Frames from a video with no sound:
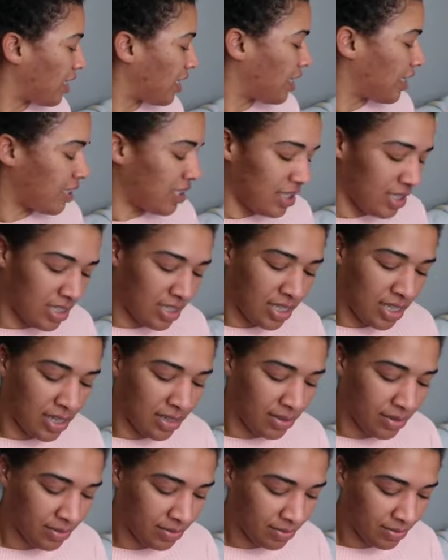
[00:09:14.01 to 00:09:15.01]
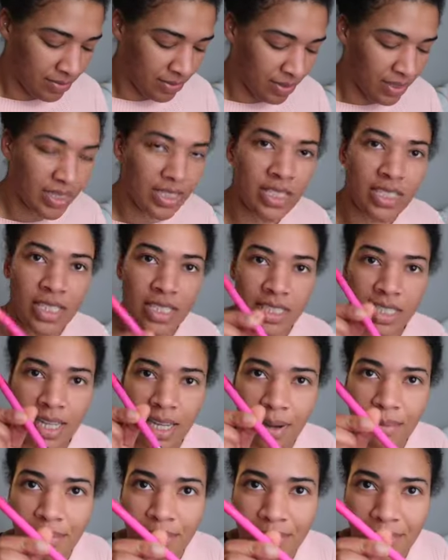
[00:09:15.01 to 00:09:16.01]
is, well, this is just like
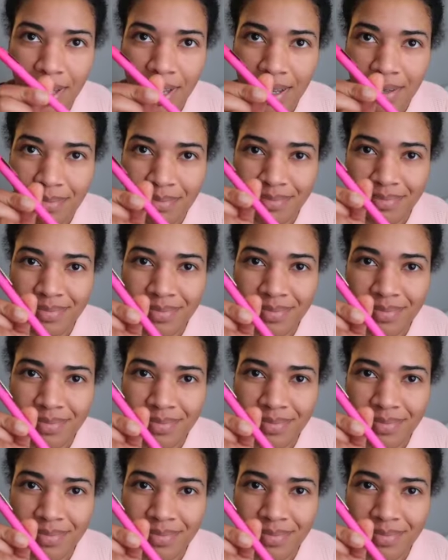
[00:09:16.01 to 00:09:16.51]
a